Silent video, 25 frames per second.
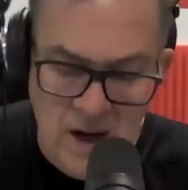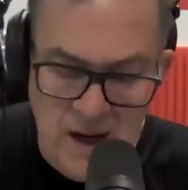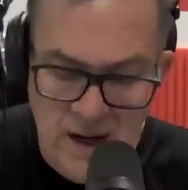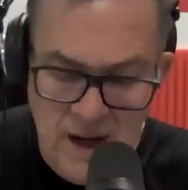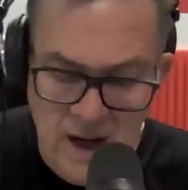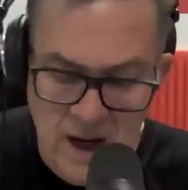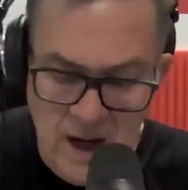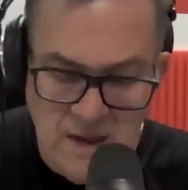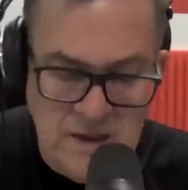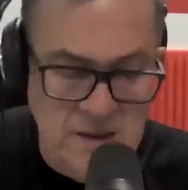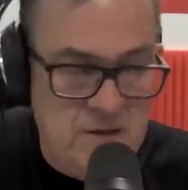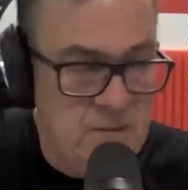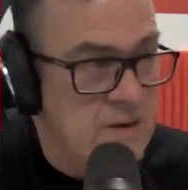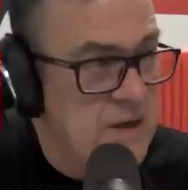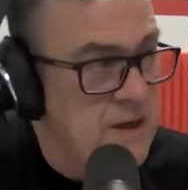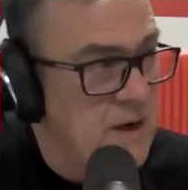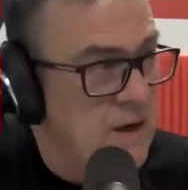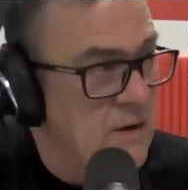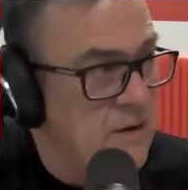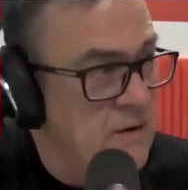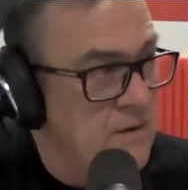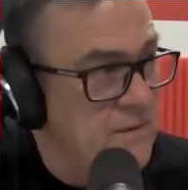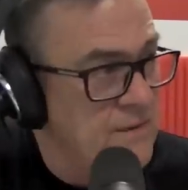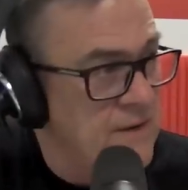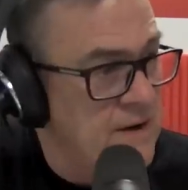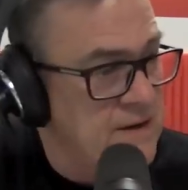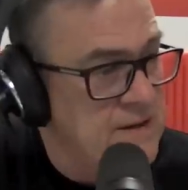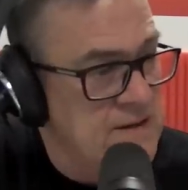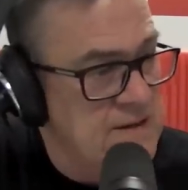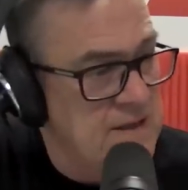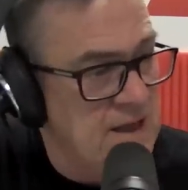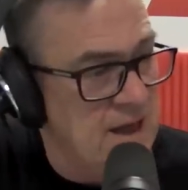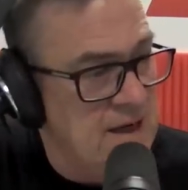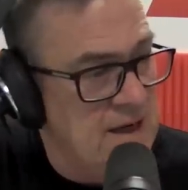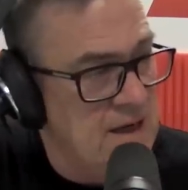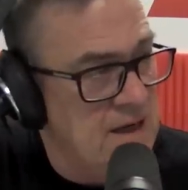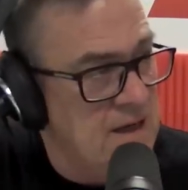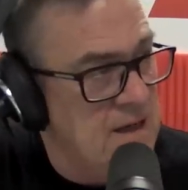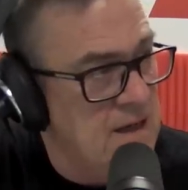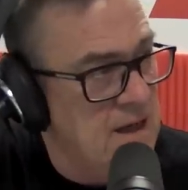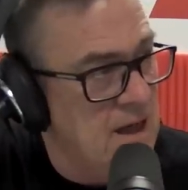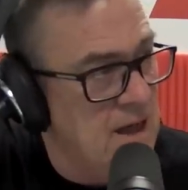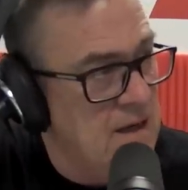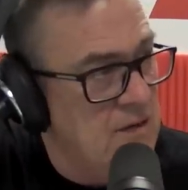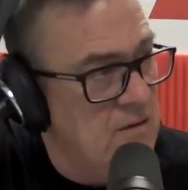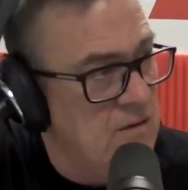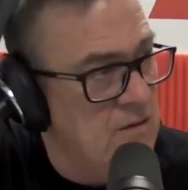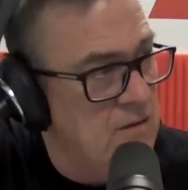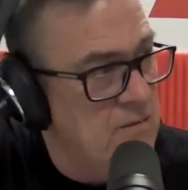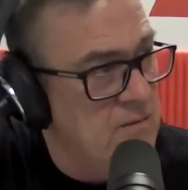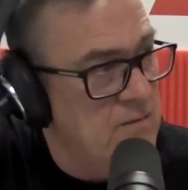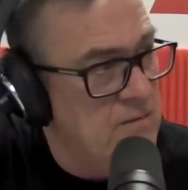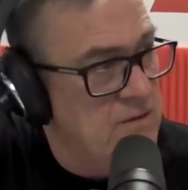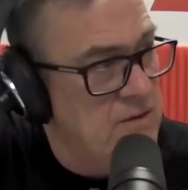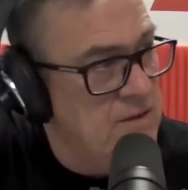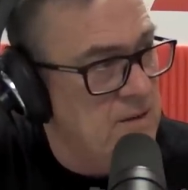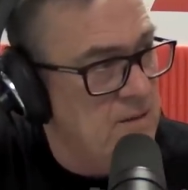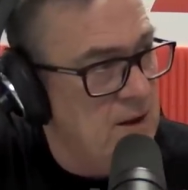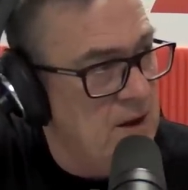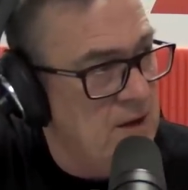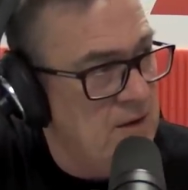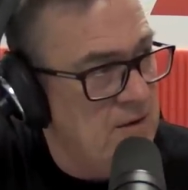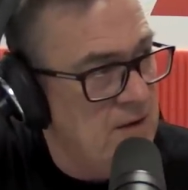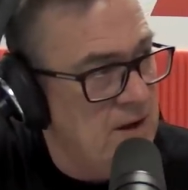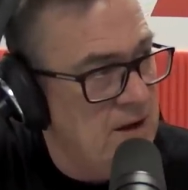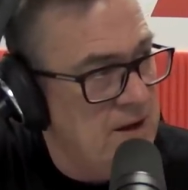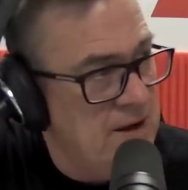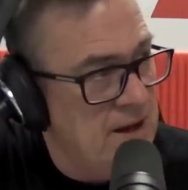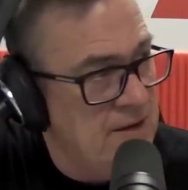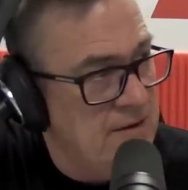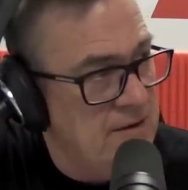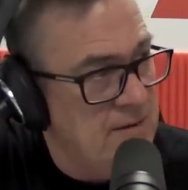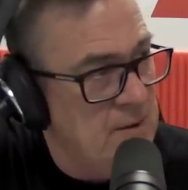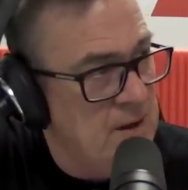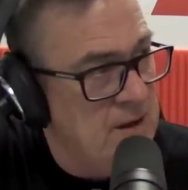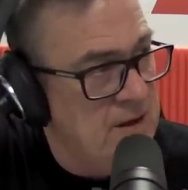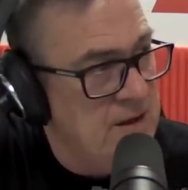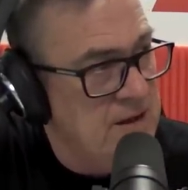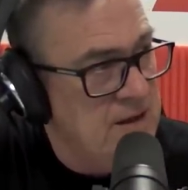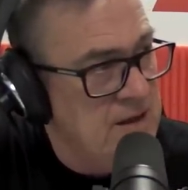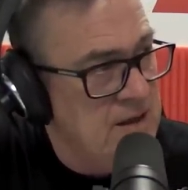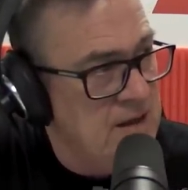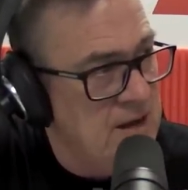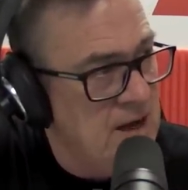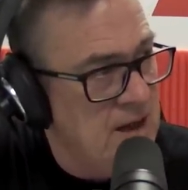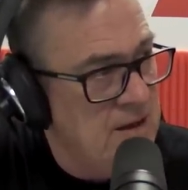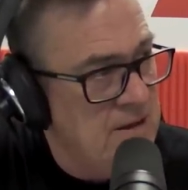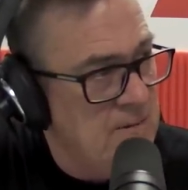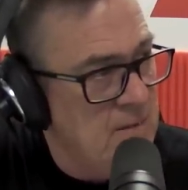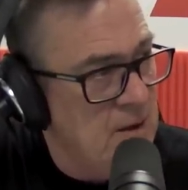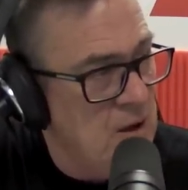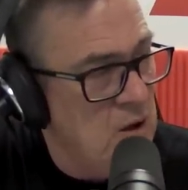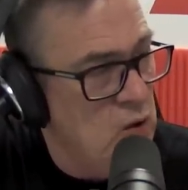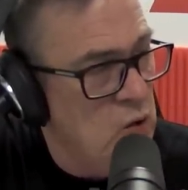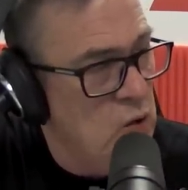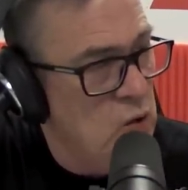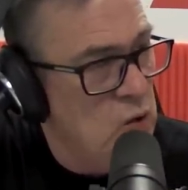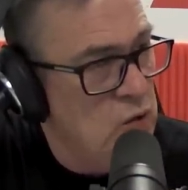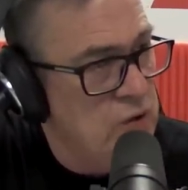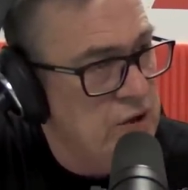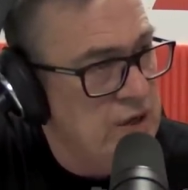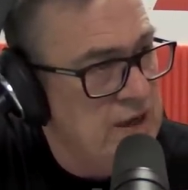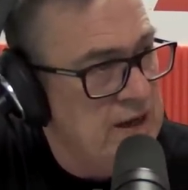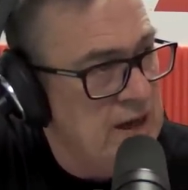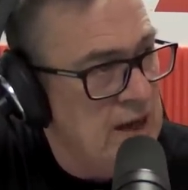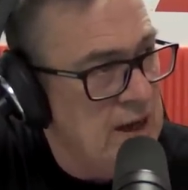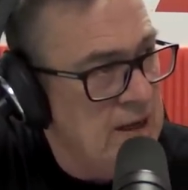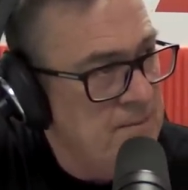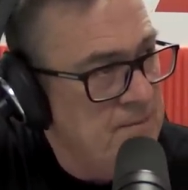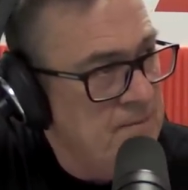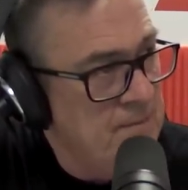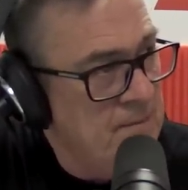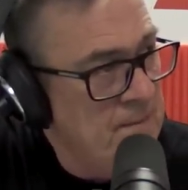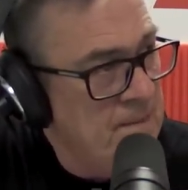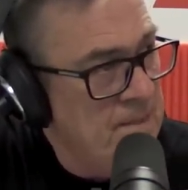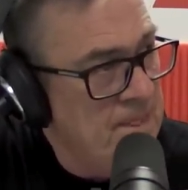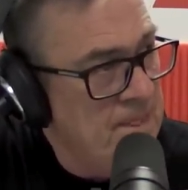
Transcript: right. Uh, do we know who funds that that group with the another yet another Maori name?